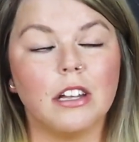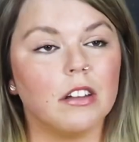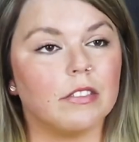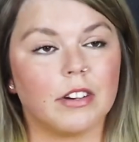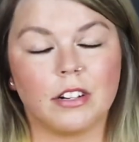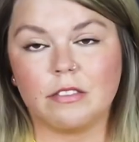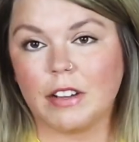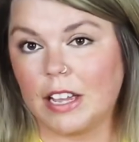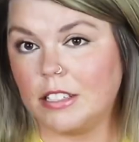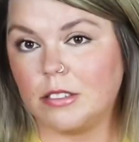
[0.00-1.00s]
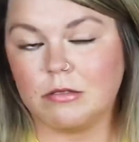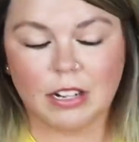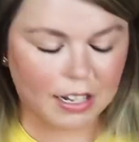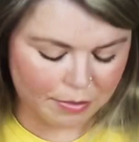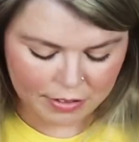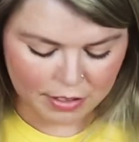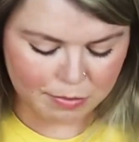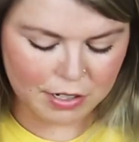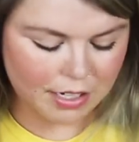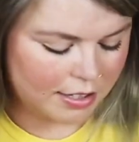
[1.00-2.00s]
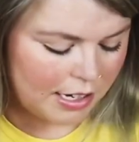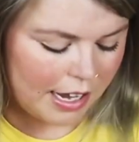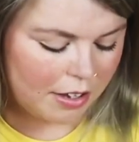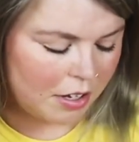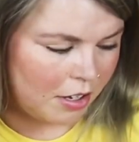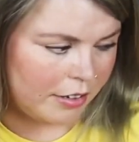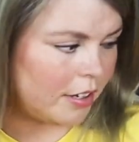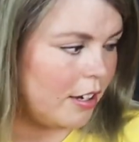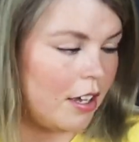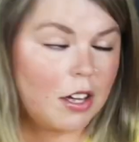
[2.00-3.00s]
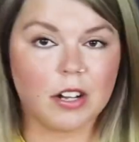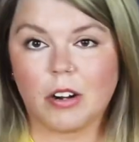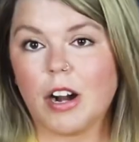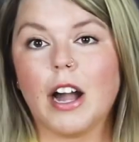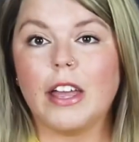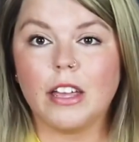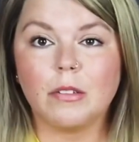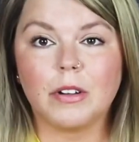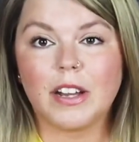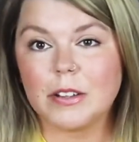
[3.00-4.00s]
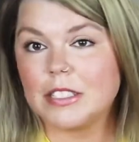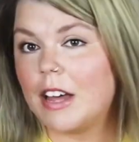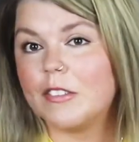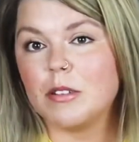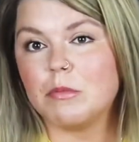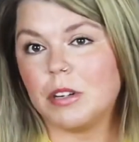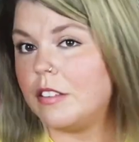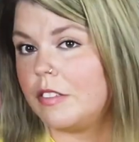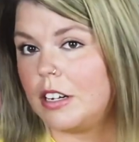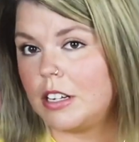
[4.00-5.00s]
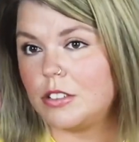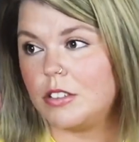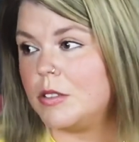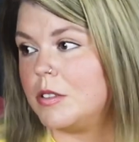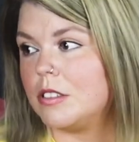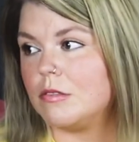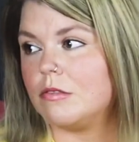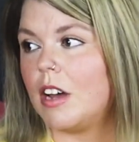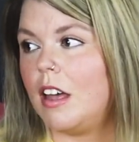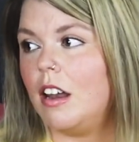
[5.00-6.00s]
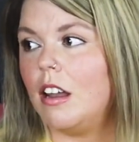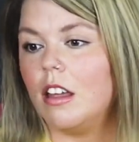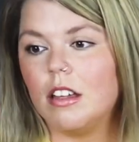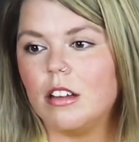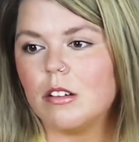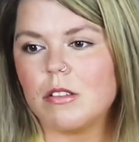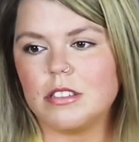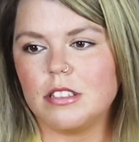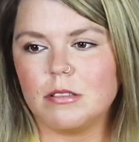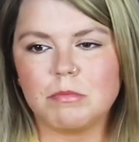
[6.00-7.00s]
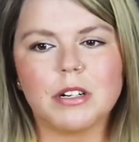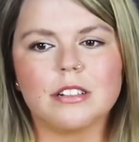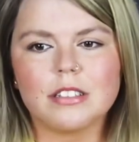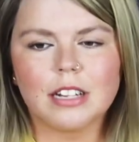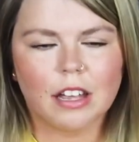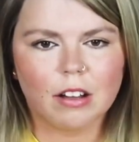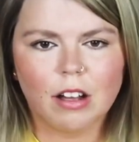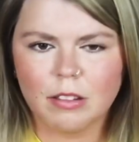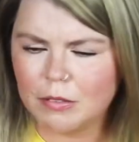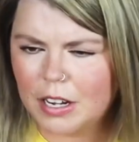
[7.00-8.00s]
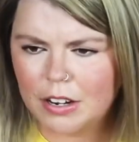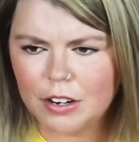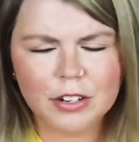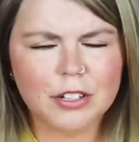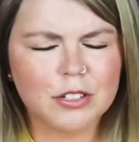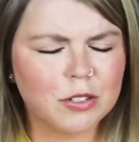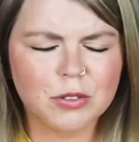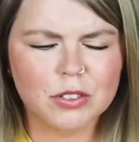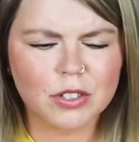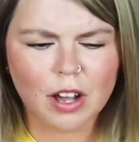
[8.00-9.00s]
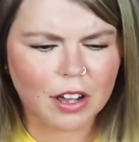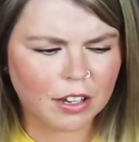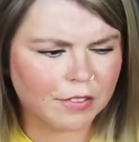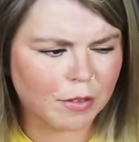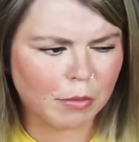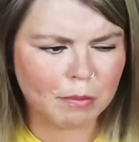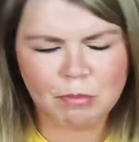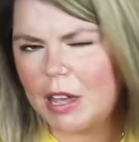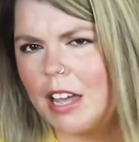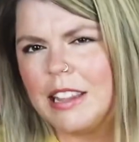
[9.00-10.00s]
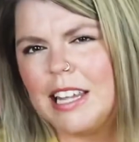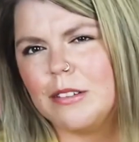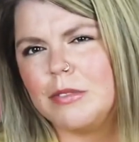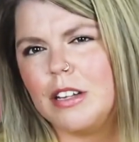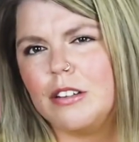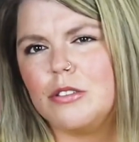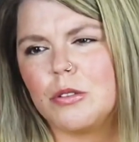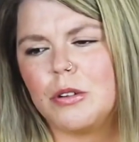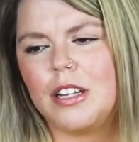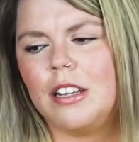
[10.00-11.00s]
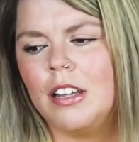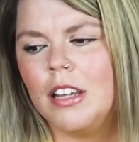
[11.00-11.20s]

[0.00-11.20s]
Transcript: for advice. Ryan was the person I called crying when I was having boyfriend issues. Ryan was the person I called when I heard a new song from a band that we enjoyed.